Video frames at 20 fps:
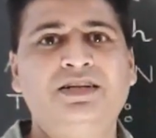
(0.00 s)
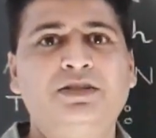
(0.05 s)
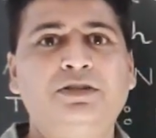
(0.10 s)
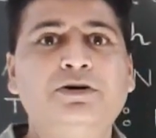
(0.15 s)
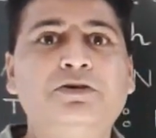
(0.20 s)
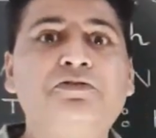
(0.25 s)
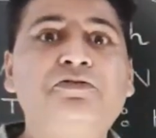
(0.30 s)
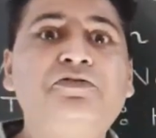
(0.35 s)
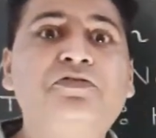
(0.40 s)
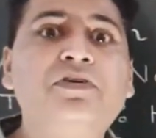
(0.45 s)

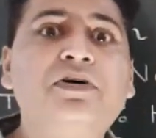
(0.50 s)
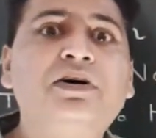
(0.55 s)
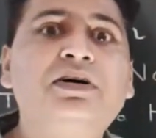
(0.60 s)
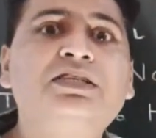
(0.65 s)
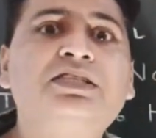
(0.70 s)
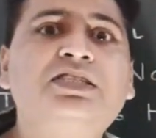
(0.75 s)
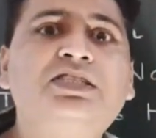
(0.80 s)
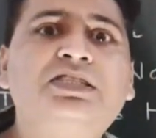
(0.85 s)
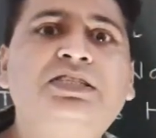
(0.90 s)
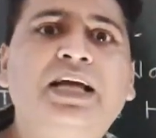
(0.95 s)
the
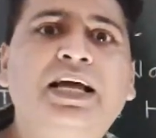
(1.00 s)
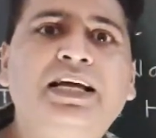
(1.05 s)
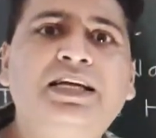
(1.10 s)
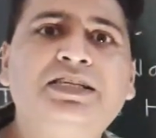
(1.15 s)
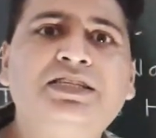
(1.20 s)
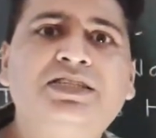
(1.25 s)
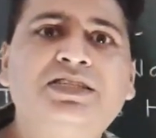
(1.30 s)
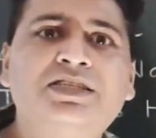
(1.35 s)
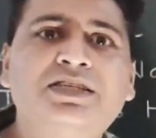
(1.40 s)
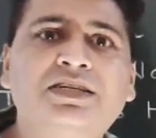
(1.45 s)
first
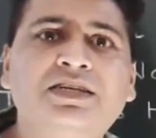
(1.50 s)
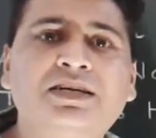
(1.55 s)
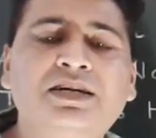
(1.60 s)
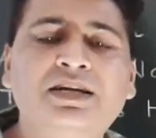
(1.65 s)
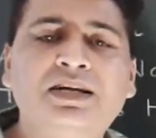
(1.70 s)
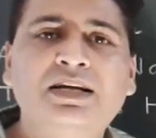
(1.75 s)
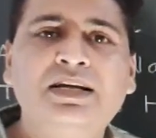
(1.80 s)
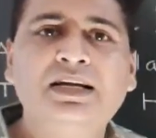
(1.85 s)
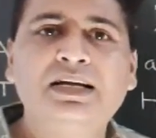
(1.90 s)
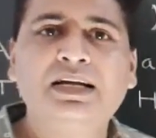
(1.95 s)
change
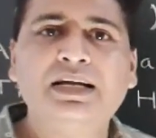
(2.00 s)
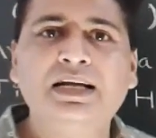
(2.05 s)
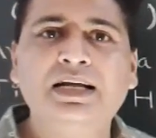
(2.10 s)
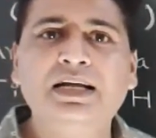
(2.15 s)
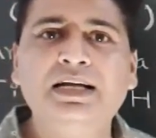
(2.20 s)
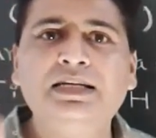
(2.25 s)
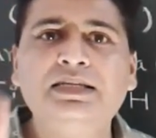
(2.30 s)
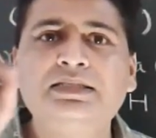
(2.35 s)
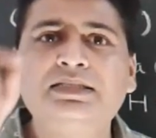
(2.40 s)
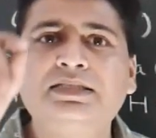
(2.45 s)

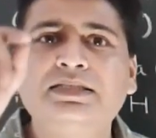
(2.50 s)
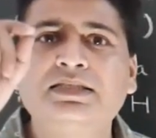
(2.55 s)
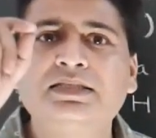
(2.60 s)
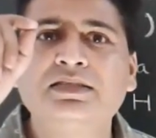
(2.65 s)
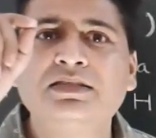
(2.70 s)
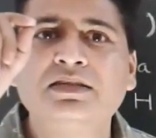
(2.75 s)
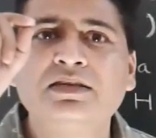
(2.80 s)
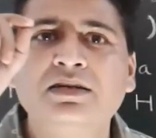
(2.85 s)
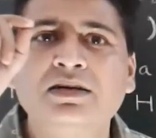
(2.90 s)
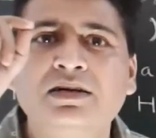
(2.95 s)

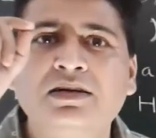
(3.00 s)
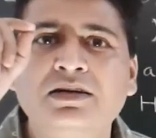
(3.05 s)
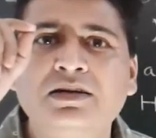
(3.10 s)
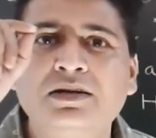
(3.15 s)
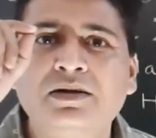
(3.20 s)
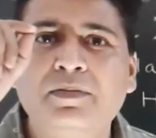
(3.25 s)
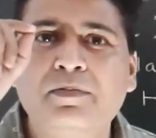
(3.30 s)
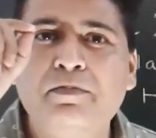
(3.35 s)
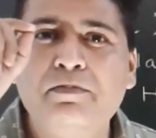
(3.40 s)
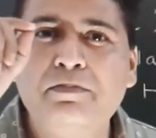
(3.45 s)
is
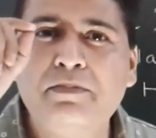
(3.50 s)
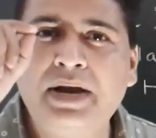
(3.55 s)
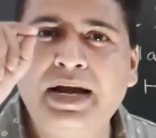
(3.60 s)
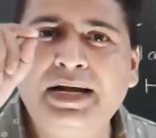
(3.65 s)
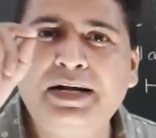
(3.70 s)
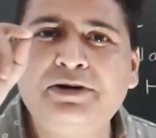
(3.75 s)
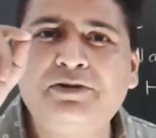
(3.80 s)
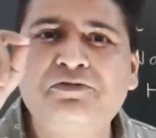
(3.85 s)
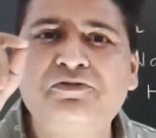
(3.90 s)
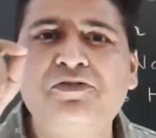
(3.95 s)

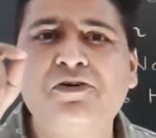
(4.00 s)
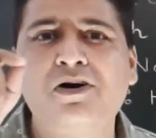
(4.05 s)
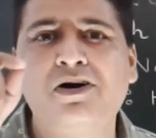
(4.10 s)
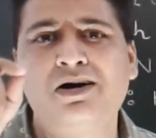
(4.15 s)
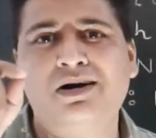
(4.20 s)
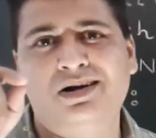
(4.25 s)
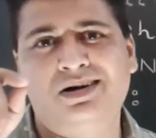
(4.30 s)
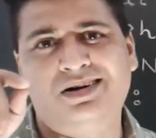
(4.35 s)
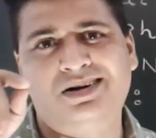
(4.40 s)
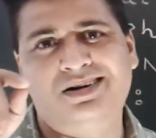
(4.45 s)
meant
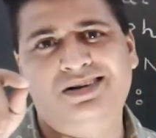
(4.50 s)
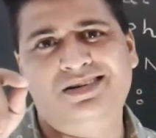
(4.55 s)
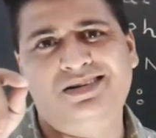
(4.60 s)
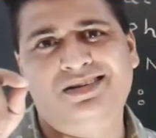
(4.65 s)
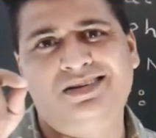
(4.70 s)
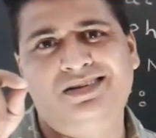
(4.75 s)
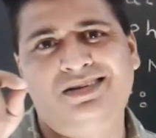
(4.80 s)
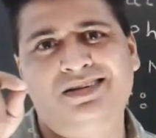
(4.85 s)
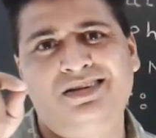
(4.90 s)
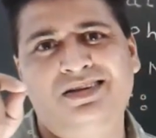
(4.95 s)
for
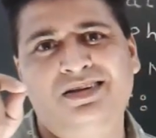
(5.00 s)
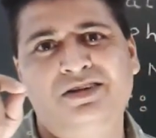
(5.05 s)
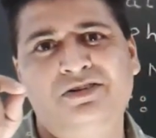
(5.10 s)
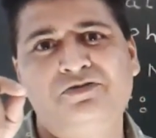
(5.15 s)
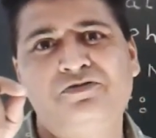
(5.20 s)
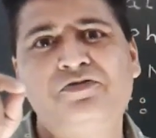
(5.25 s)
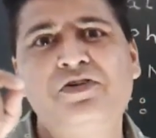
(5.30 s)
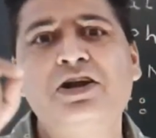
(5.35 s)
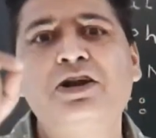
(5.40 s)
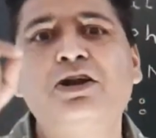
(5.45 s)

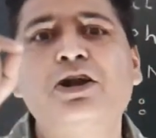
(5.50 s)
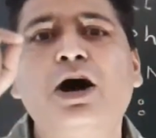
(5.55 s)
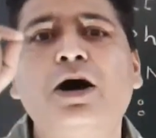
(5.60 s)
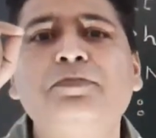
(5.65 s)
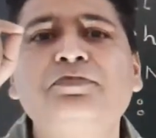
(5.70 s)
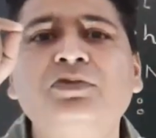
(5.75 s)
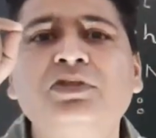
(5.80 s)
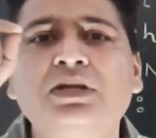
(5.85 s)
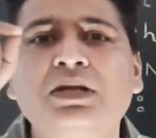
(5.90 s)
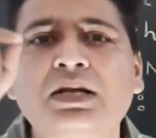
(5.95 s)

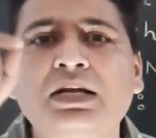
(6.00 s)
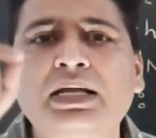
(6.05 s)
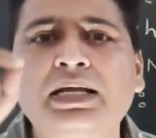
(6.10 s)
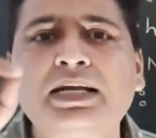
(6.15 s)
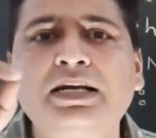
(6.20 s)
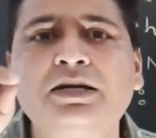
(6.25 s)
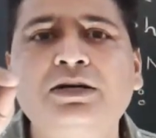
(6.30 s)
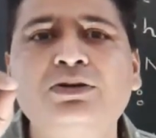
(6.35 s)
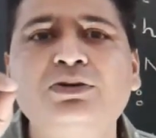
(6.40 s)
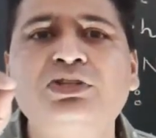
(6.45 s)

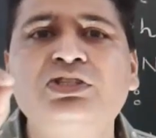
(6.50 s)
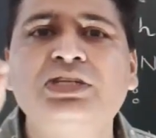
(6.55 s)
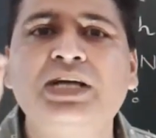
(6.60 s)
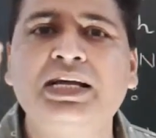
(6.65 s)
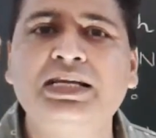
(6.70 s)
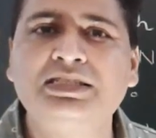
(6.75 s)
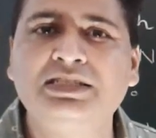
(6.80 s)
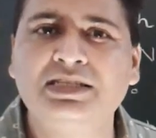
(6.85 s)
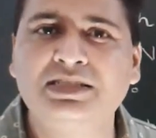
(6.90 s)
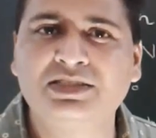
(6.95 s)
phenolphthalein to
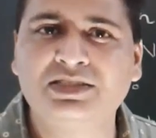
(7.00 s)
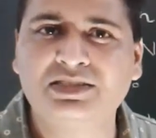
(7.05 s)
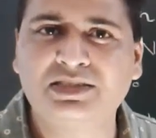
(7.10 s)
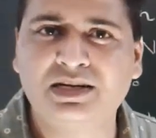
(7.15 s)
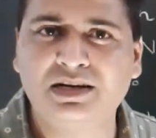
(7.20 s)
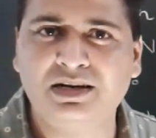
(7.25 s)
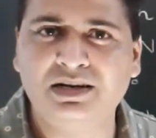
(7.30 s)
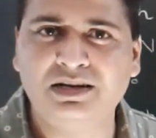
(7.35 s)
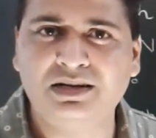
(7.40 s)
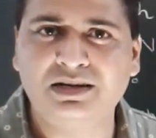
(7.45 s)
change its
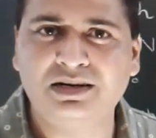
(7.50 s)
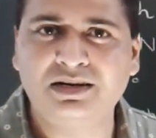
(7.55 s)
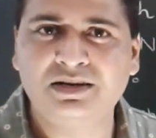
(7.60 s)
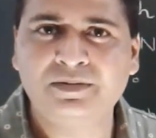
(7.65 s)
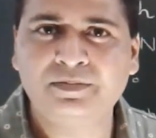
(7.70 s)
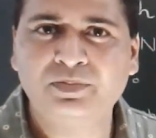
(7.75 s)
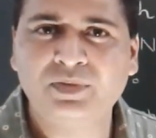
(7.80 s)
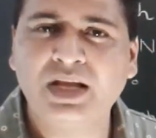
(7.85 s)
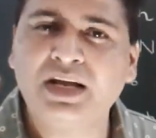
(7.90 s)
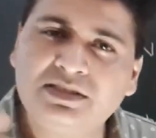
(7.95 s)
color.
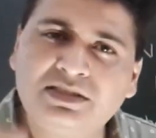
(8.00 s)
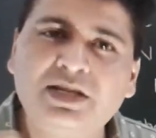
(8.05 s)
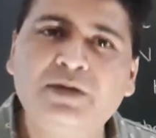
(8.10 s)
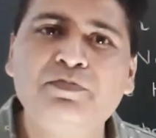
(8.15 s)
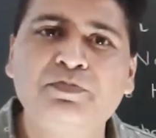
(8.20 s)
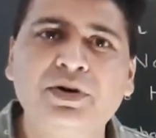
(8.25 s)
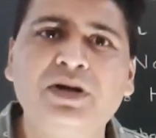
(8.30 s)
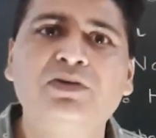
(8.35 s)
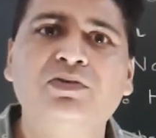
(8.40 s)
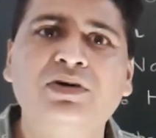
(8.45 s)
In
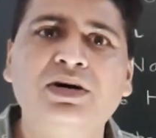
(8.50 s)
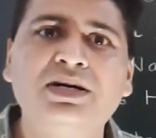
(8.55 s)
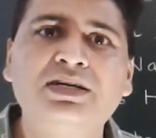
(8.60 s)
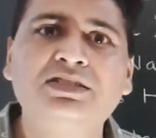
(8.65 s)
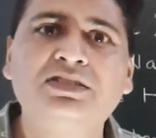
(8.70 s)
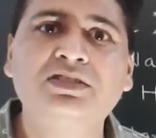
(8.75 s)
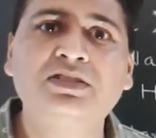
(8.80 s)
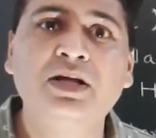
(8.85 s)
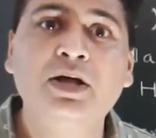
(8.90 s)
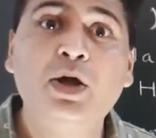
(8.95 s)
simple
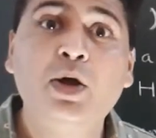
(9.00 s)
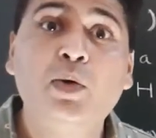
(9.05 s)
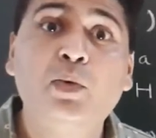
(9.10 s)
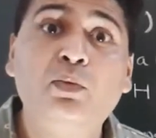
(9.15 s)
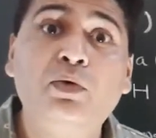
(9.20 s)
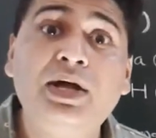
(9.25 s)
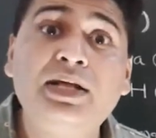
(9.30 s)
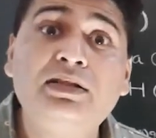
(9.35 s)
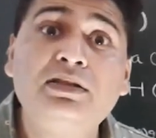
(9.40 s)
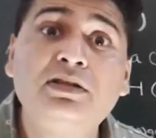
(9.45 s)
words,
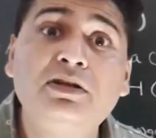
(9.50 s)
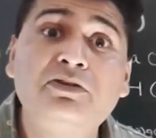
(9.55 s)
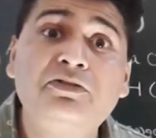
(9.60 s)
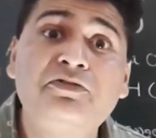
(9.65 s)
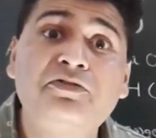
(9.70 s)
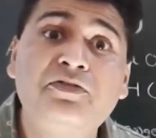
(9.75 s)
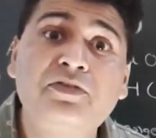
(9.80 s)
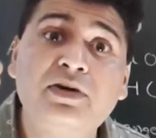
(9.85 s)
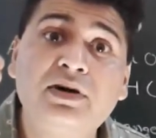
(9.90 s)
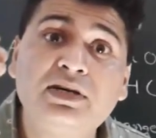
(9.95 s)
when the
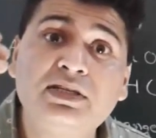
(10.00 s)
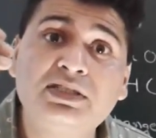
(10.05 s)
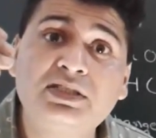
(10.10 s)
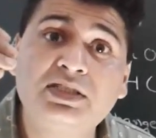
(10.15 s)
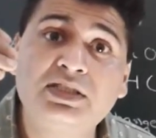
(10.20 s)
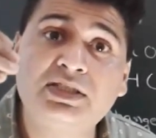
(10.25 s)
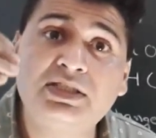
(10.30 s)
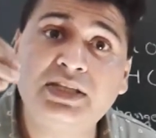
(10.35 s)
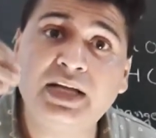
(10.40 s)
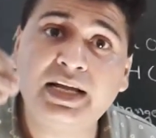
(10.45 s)

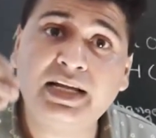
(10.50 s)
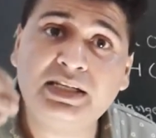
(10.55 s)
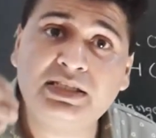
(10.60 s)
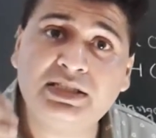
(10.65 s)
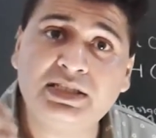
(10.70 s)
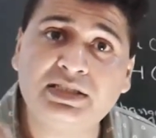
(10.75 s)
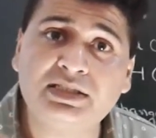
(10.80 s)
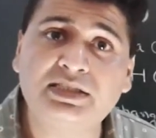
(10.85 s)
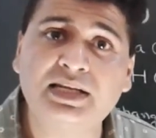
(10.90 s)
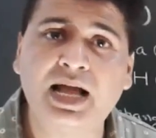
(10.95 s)
first
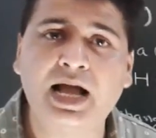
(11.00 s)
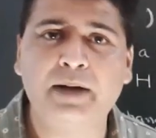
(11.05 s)
change is